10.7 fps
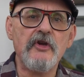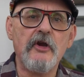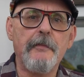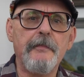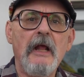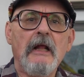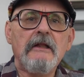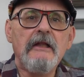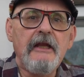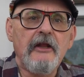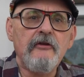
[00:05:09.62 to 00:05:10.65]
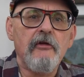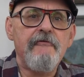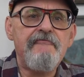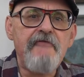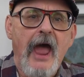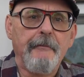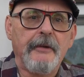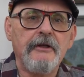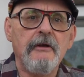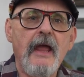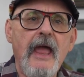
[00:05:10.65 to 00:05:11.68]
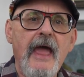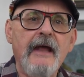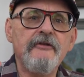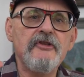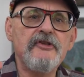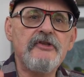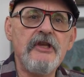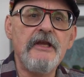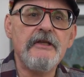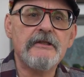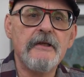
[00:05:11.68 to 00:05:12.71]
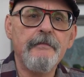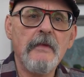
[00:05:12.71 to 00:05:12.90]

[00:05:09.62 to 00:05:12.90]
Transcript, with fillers: Europe, leading to famine and disease.